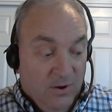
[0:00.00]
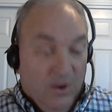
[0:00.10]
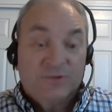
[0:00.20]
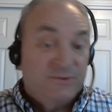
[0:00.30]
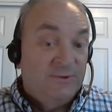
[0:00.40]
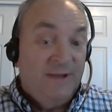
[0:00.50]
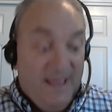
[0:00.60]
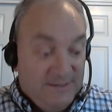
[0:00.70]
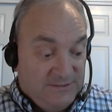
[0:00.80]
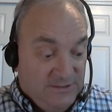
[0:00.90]
also, it
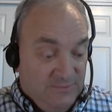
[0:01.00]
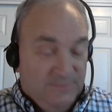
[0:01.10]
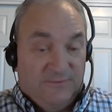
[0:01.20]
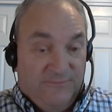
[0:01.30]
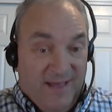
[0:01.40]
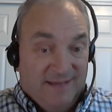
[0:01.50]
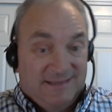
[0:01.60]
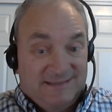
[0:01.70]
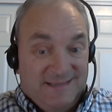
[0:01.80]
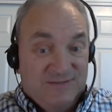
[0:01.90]
has to do with the fact
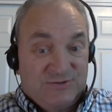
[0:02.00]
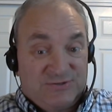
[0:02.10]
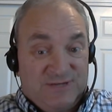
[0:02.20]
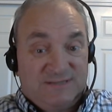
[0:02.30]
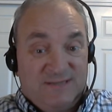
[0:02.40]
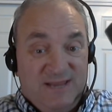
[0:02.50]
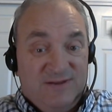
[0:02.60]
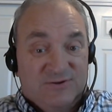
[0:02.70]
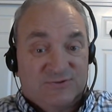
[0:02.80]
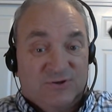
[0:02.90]
that these are 16
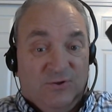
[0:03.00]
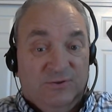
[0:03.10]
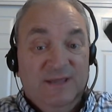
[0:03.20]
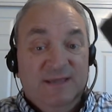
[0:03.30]
years old,